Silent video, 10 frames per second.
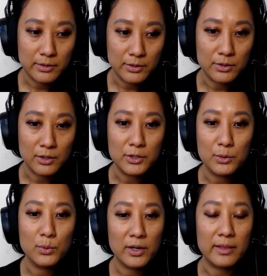you're
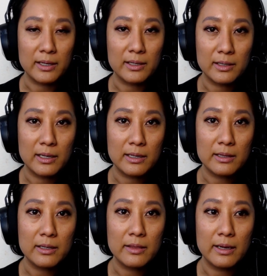worthy. And I
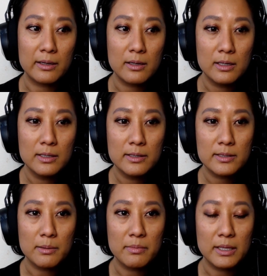think that
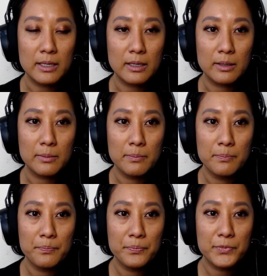something
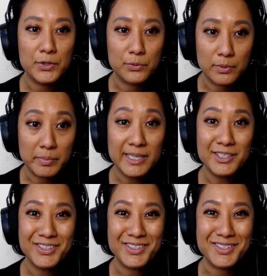to repeat
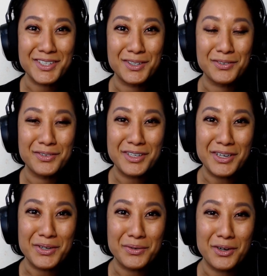to yourself, you
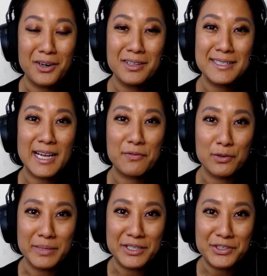know, are these
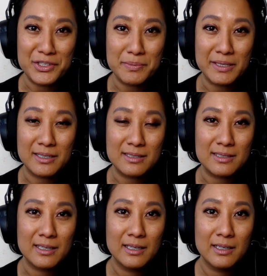affirmations, because
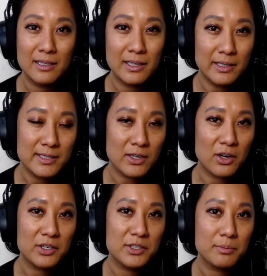it is
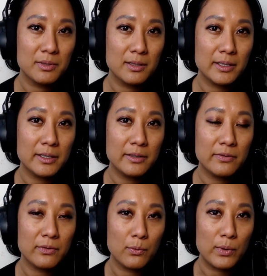hard to believe
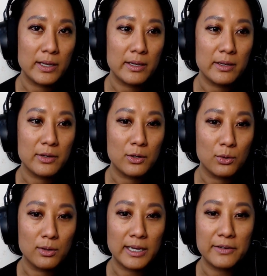when your
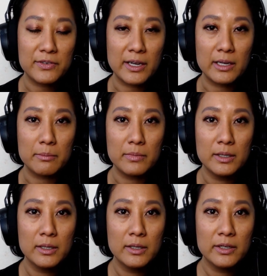whole lifetime
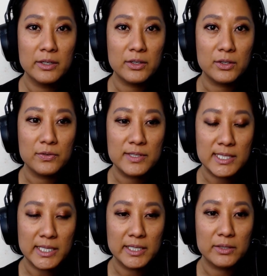you've
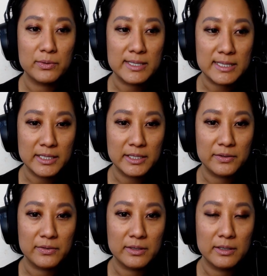seen and received